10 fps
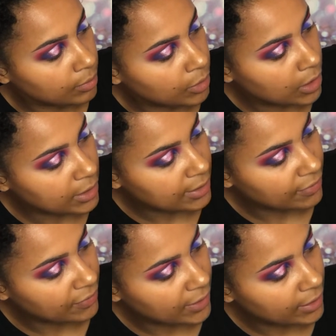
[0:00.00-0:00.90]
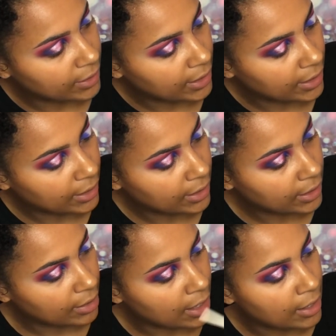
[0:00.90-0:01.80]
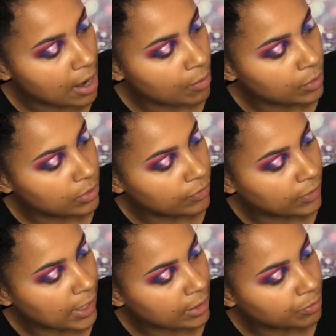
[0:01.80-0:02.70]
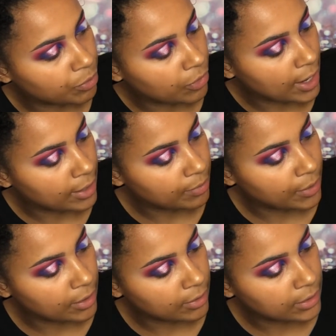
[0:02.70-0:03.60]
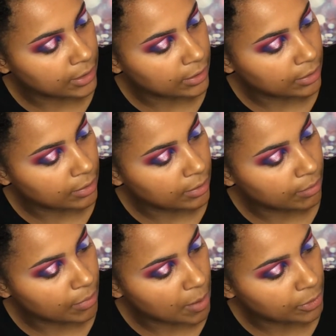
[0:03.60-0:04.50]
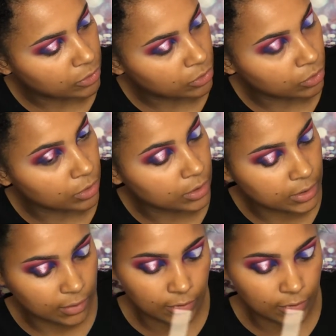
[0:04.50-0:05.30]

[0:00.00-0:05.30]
because I felt like I would have liked Pride better than Mama Tutorials,